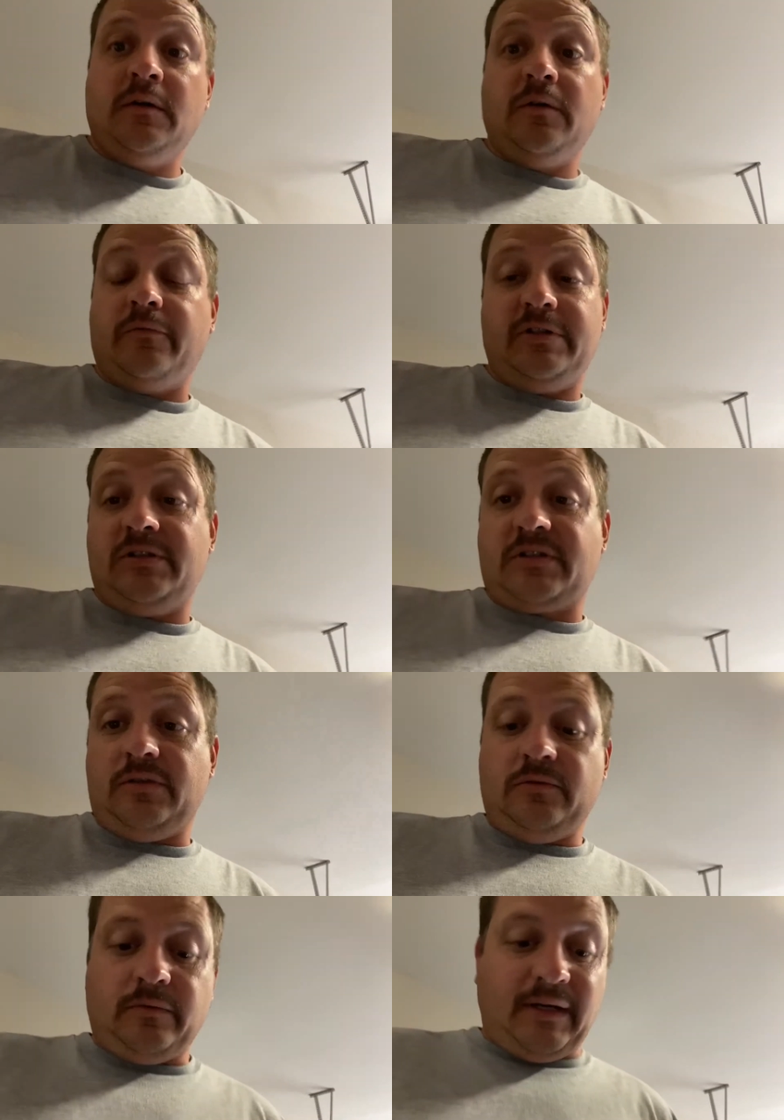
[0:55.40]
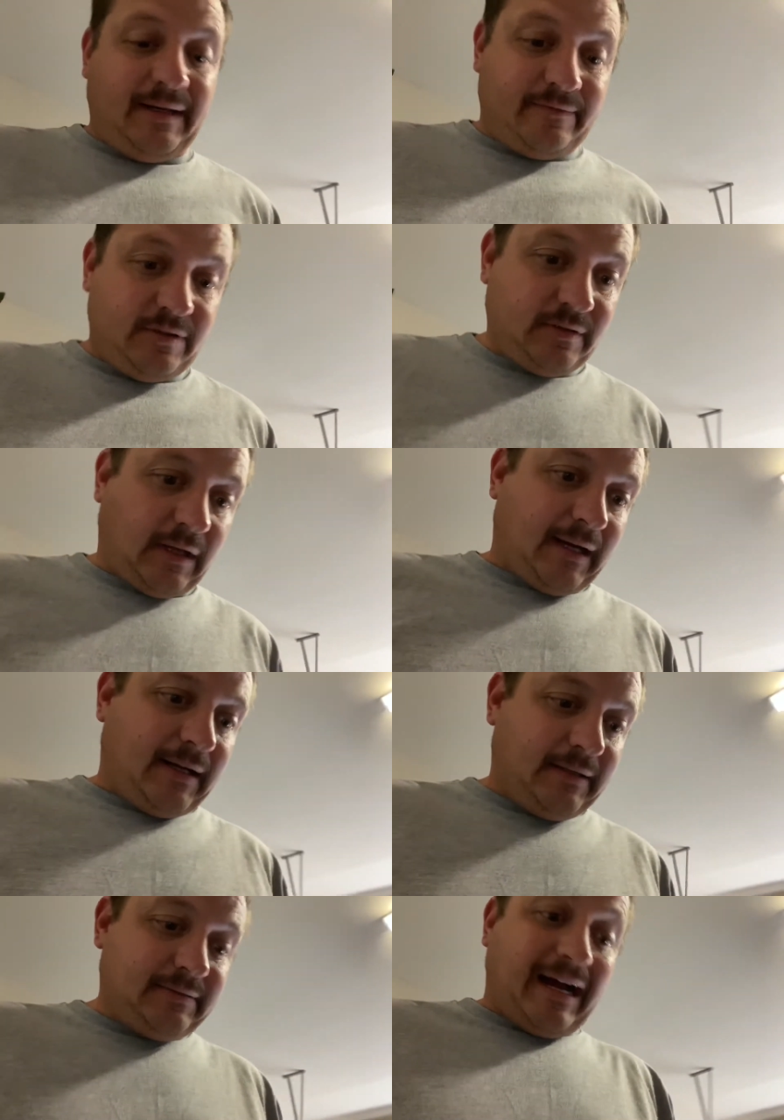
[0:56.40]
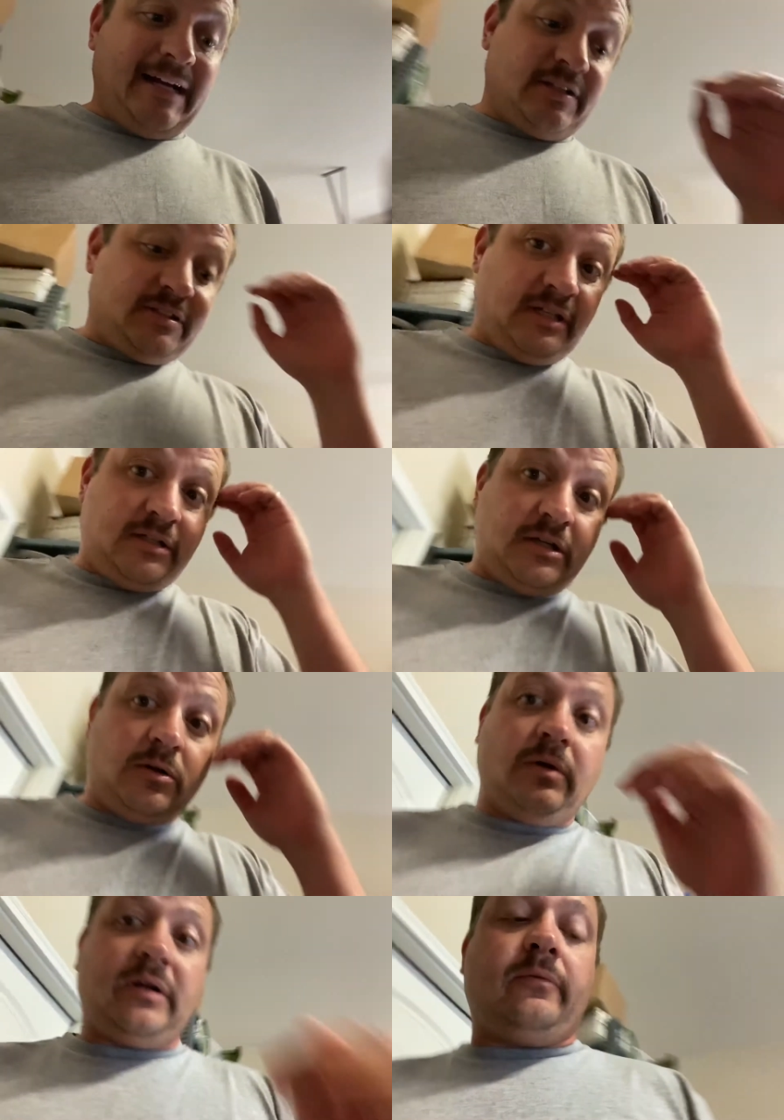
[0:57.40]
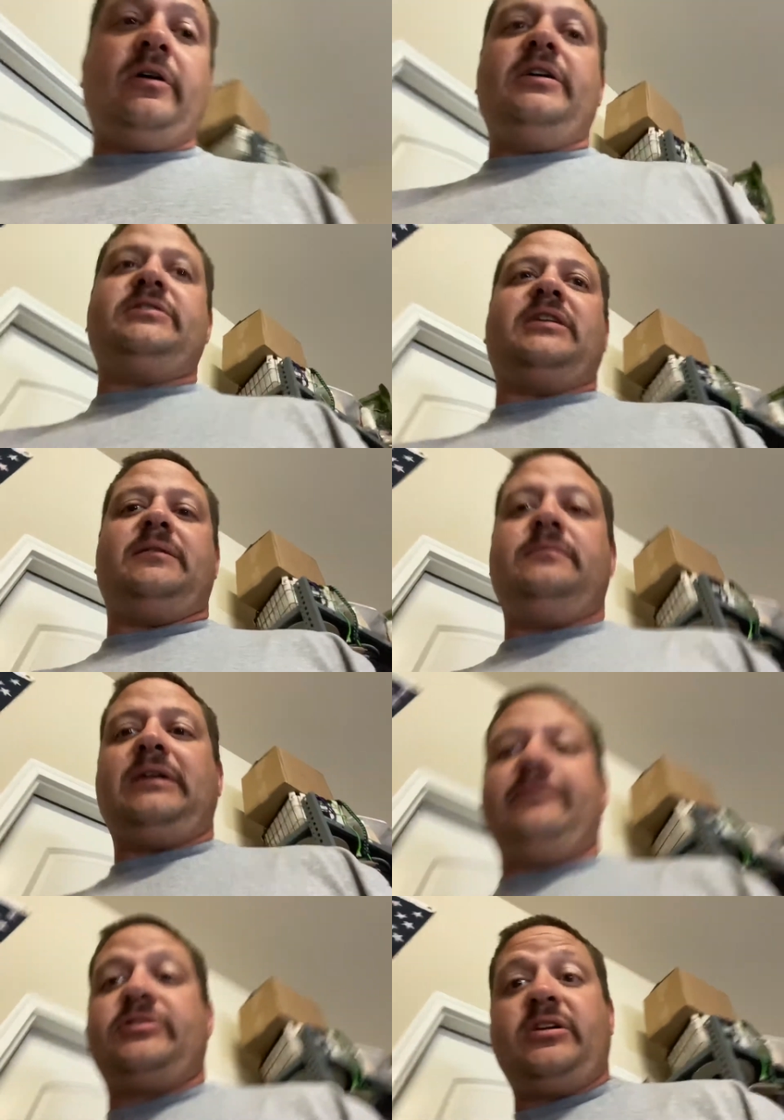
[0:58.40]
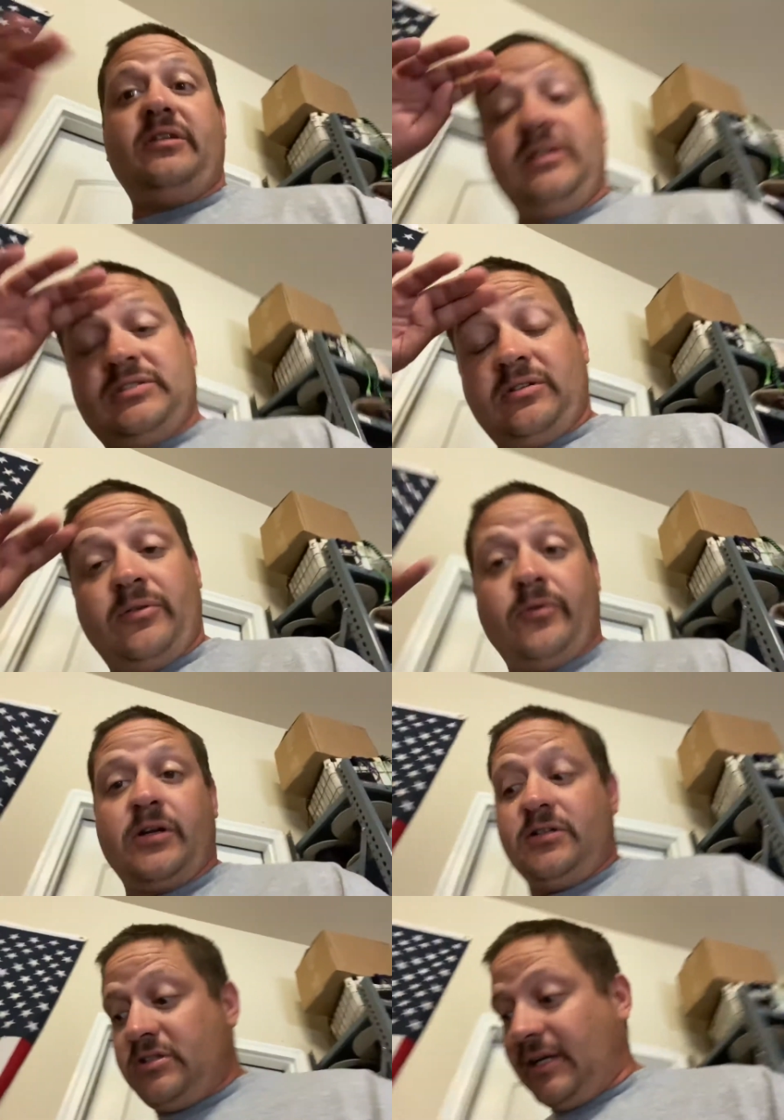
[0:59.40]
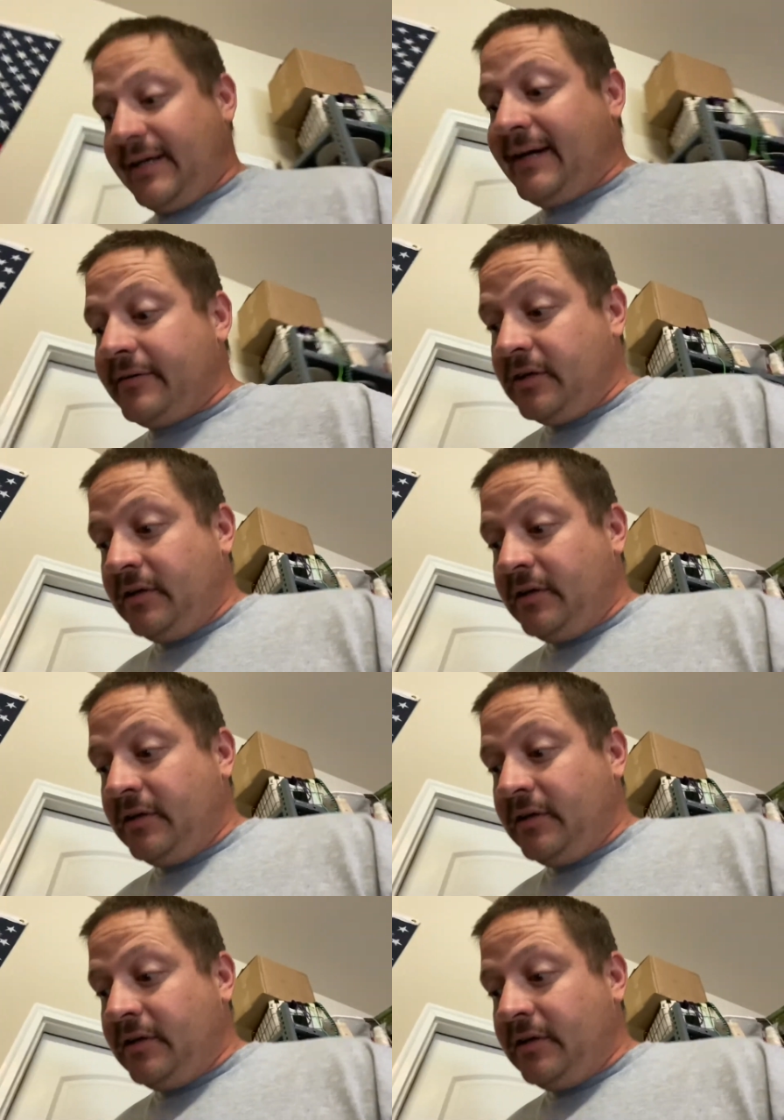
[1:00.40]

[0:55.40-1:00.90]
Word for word: Which is cool, whatever. Uh, I just didn't know what it was and I was curious, so I wanted to check it out.